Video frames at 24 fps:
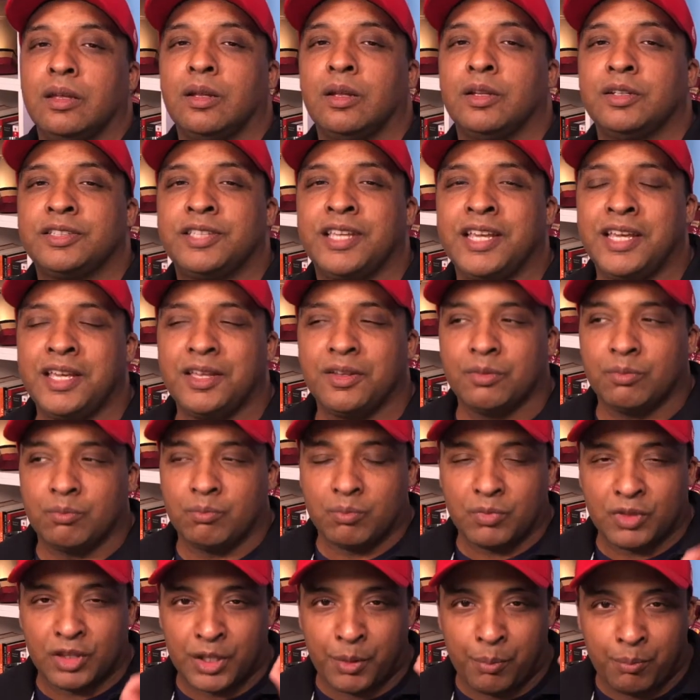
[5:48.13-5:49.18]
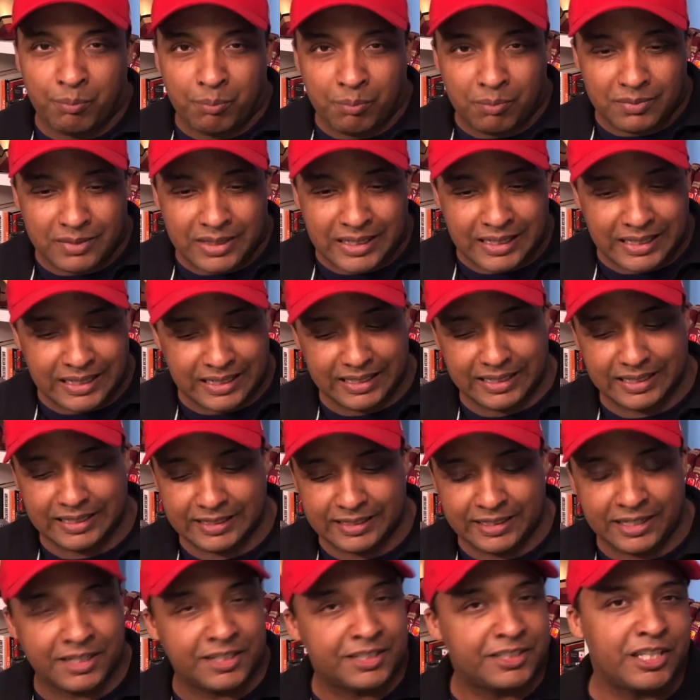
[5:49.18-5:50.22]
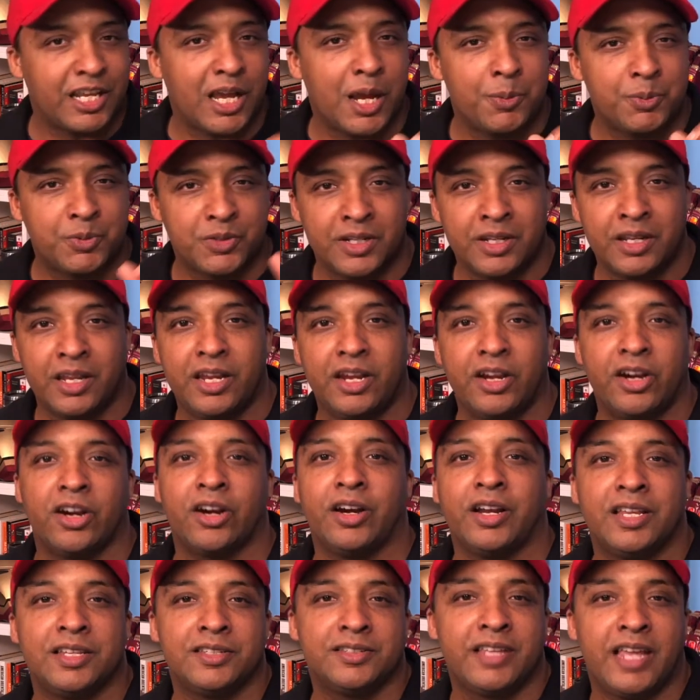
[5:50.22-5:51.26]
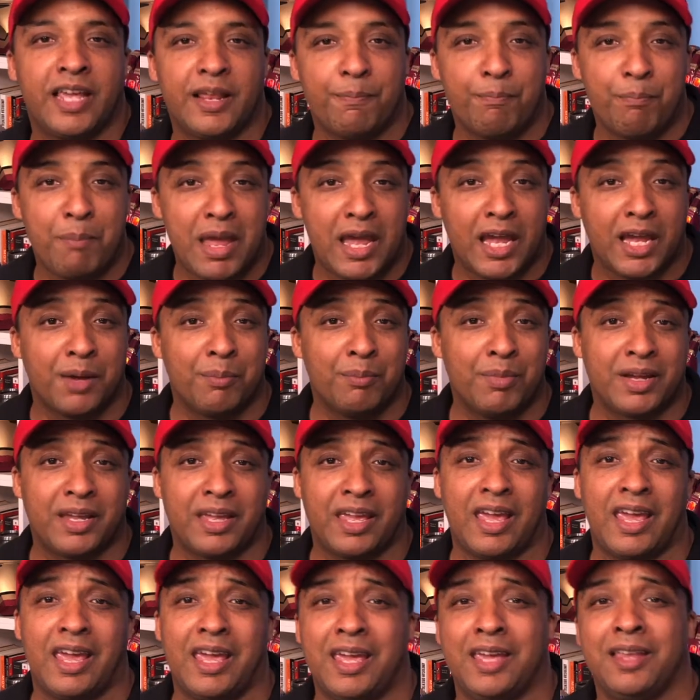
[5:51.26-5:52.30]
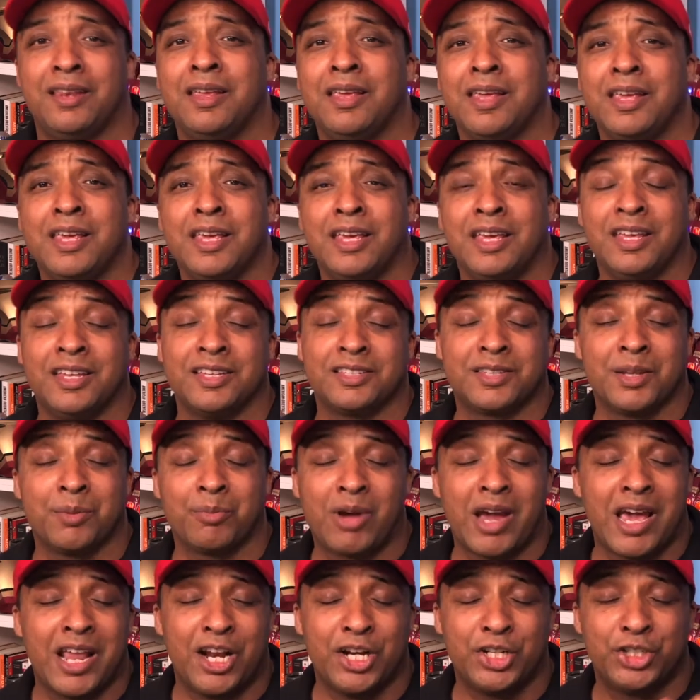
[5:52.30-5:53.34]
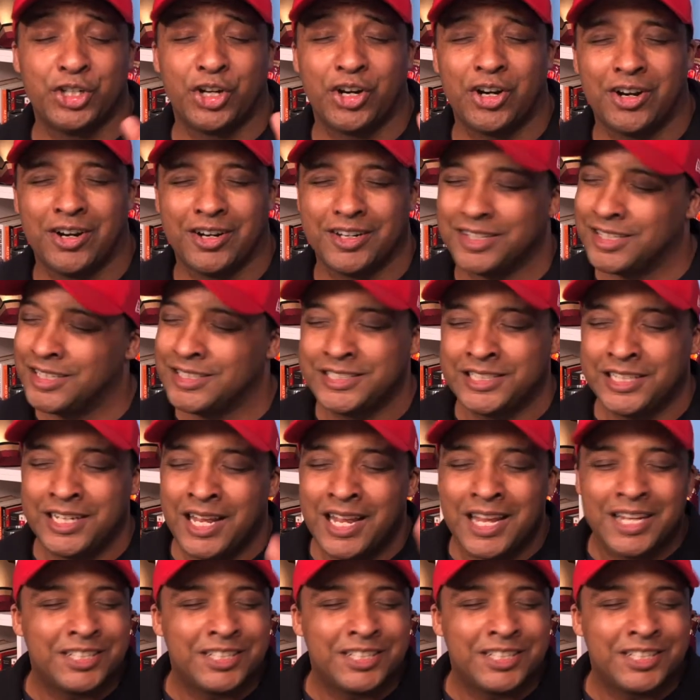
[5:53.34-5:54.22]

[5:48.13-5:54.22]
See, the assumption here is that Meghan McCain is some kind of journalist.